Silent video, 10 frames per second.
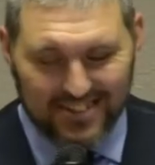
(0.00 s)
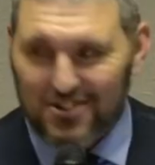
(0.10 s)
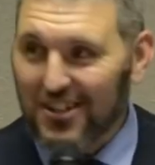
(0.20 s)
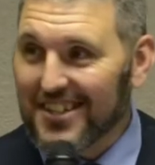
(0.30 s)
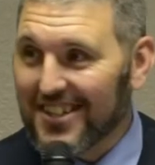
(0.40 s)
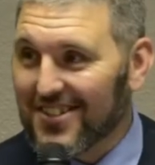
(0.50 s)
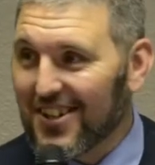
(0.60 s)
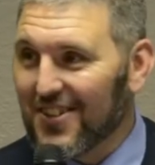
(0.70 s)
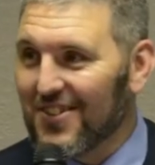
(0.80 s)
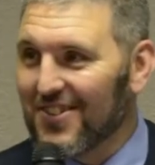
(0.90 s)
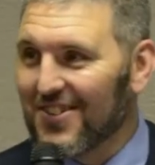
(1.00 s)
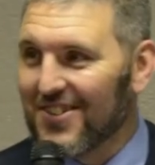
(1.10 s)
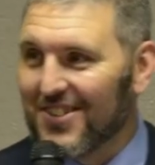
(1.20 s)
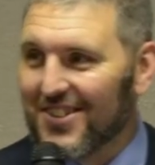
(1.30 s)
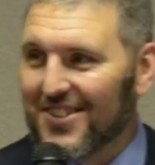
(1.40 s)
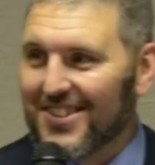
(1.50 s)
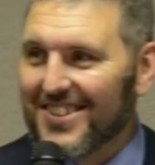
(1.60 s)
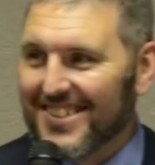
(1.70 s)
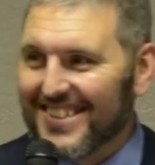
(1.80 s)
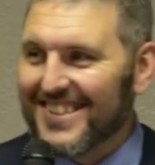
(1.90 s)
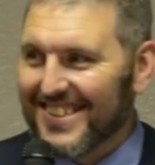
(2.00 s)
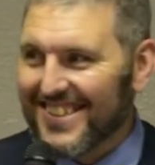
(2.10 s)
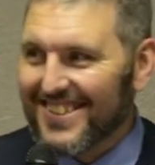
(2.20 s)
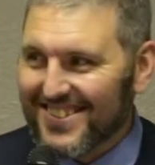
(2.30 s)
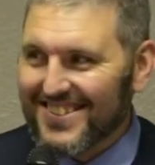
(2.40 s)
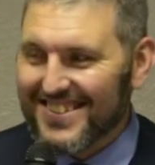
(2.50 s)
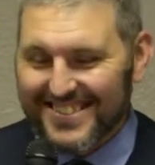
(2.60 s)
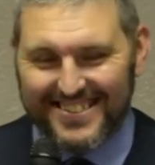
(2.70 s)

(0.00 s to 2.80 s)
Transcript: Did you like that title? Uh, huh,